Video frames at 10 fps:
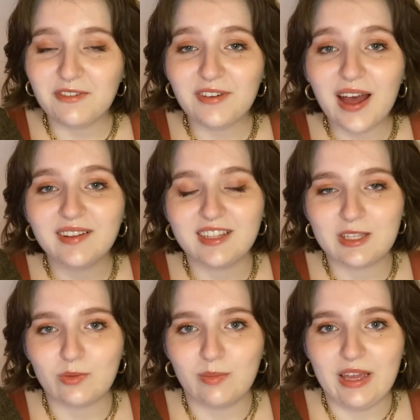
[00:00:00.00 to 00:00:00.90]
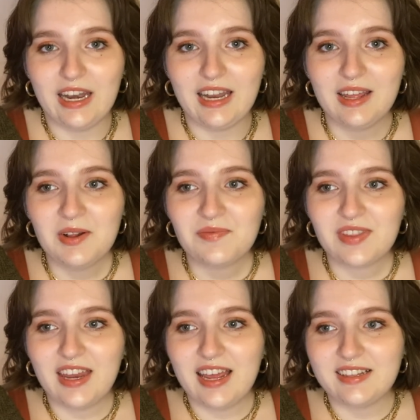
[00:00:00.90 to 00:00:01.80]
found this woman
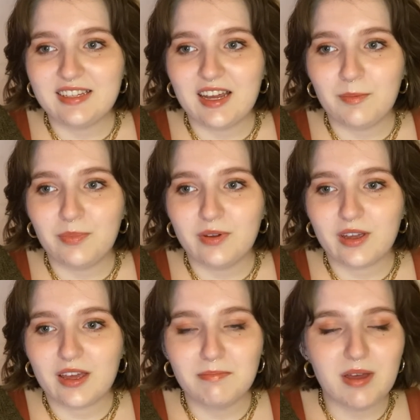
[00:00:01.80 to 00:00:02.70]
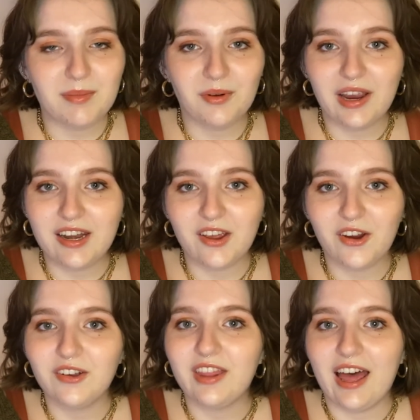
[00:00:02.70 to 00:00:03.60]
and ended up commemorating
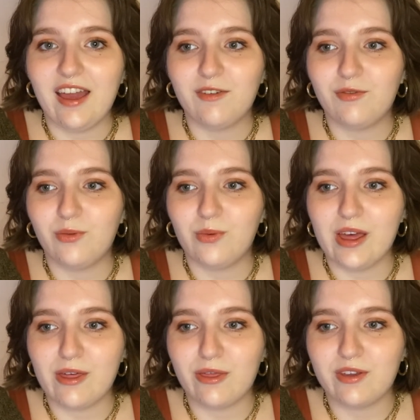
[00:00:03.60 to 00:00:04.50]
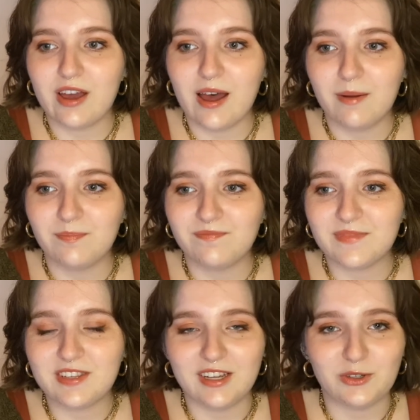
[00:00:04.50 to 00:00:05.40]
her life with
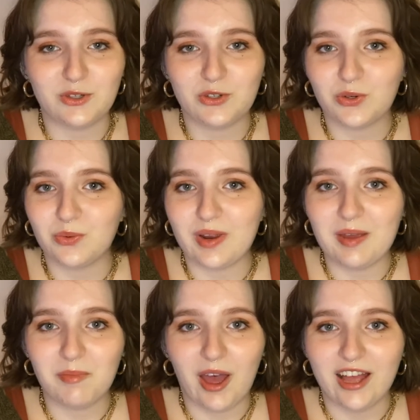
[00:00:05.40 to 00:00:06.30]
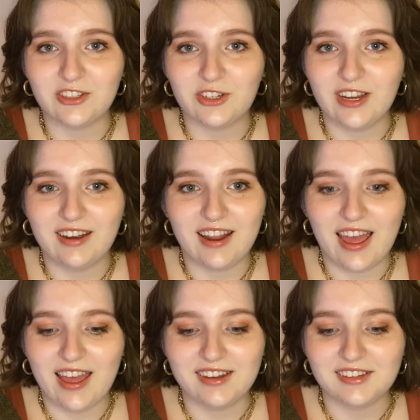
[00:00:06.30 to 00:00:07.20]
such great passion
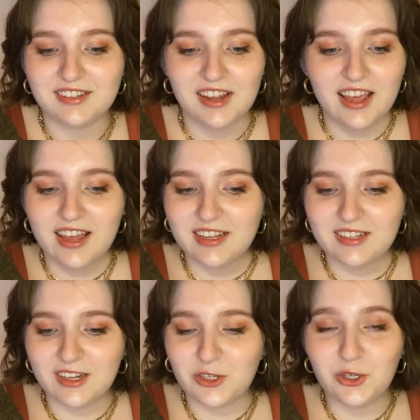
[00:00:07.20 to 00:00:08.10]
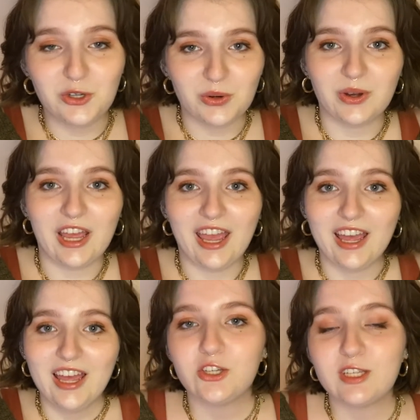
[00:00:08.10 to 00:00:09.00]
and such joy.
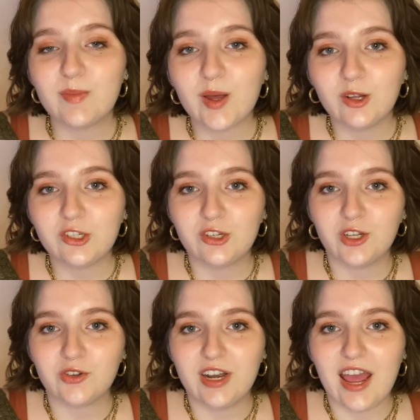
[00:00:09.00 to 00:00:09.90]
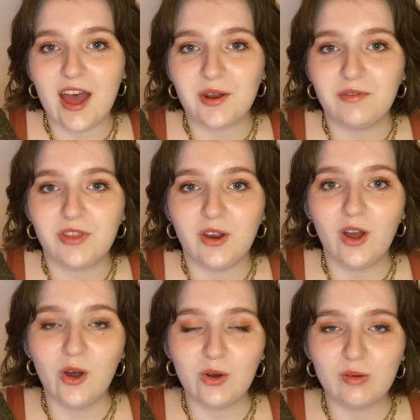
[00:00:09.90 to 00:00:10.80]
She smuggled children out of their
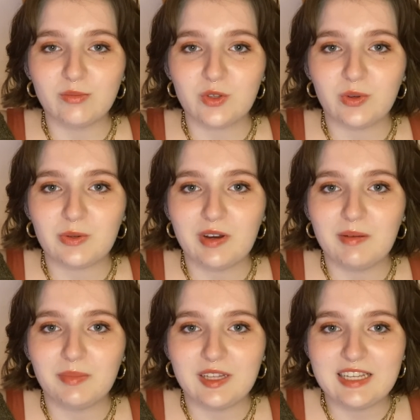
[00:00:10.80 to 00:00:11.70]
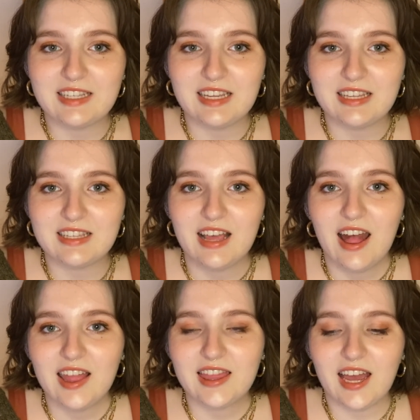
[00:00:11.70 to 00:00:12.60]
homes, which were in places
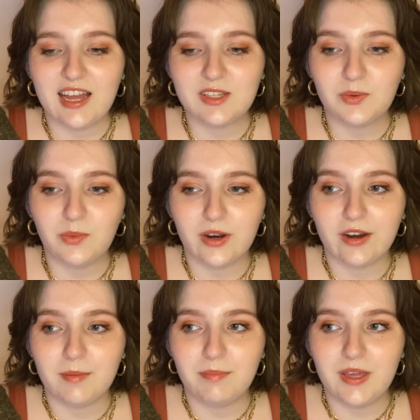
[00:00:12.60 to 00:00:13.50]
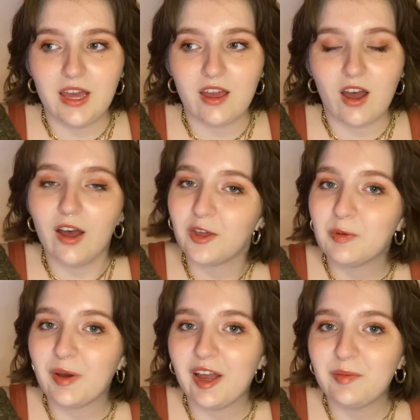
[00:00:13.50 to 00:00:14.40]
that were being
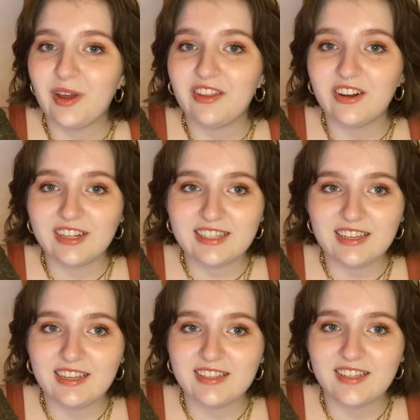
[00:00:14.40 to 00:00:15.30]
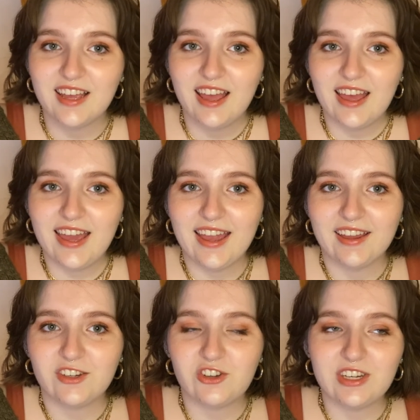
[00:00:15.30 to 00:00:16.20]
occupied by the Nazis,
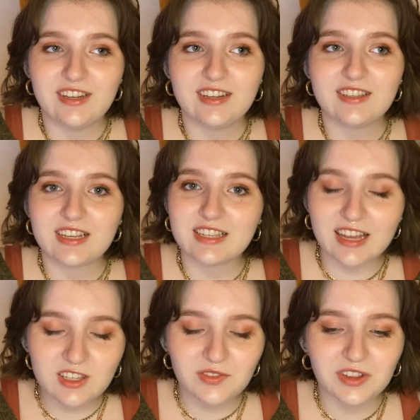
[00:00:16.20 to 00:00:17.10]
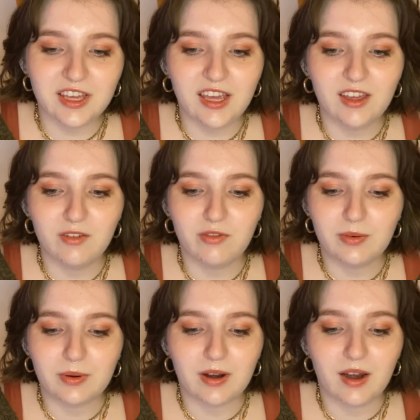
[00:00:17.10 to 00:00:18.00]
and she did it successfully
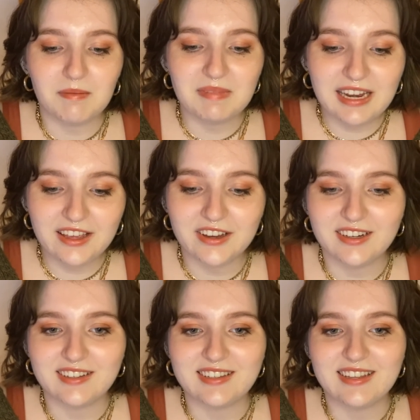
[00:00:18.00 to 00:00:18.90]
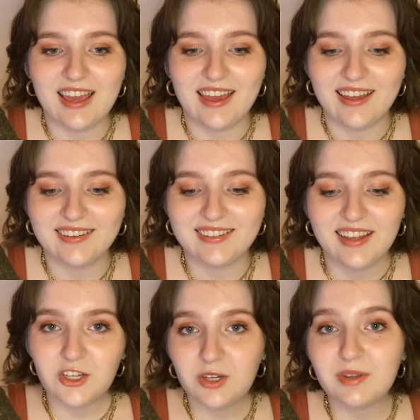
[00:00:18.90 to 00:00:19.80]
for many years, and
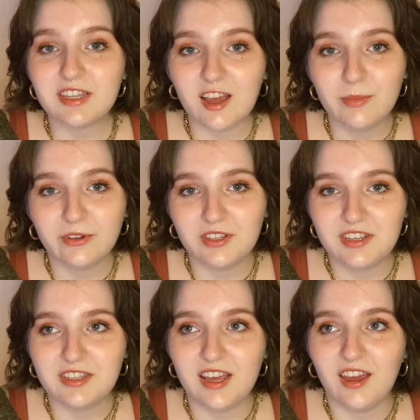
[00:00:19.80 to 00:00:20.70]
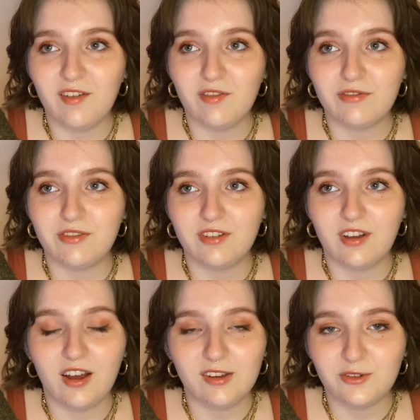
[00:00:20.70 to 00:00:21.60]
she was able to save
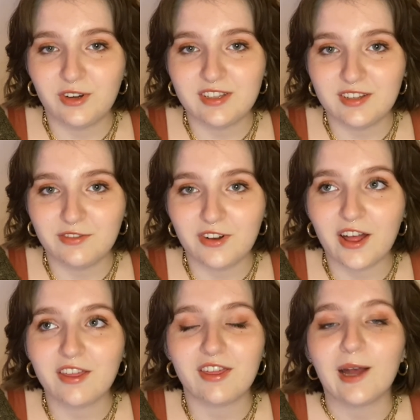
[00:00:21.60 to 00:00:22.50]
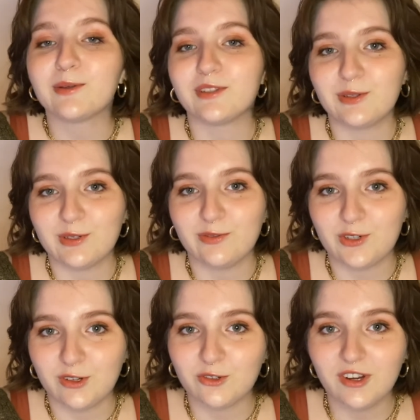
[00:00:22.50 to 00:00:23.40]
hundreds, if not thousands, of
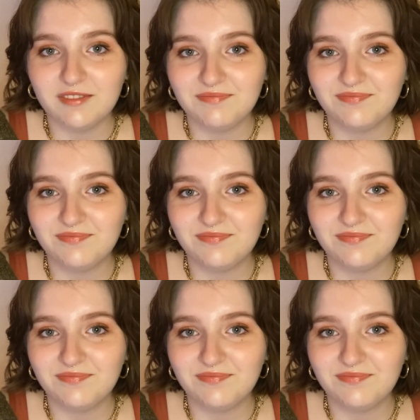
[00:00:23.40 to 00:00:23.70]
children.